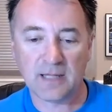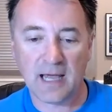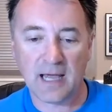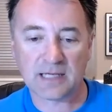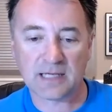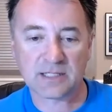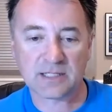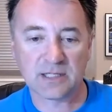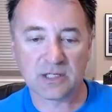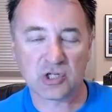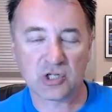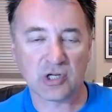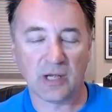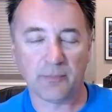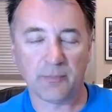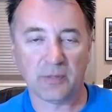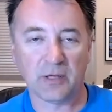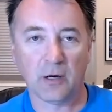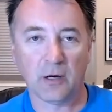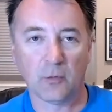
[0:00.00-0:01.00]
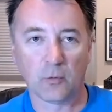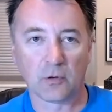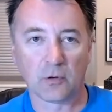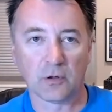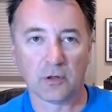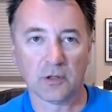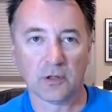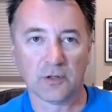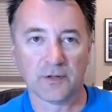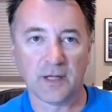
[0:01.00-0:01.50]
NASA and JPL
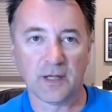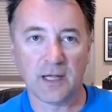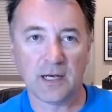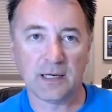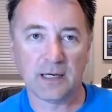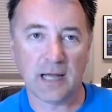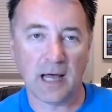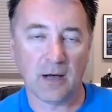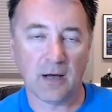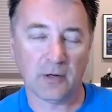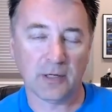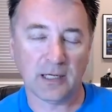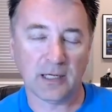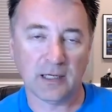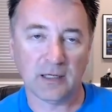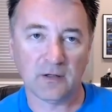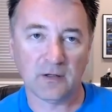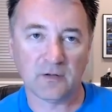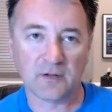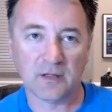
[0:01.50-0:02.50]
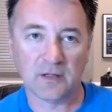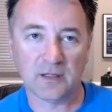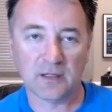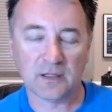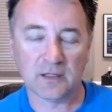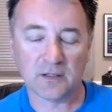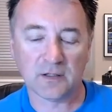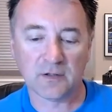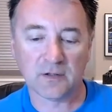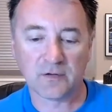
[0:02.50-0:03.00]
world nowadays
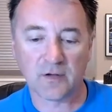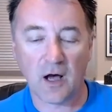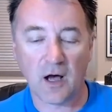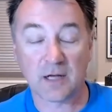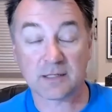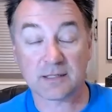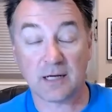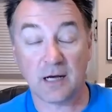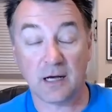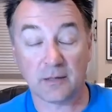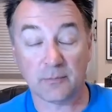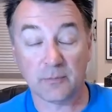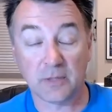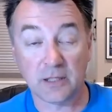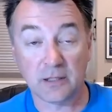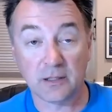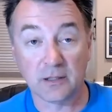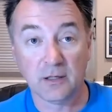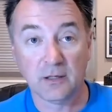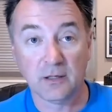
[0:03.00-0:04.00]
is autonomy.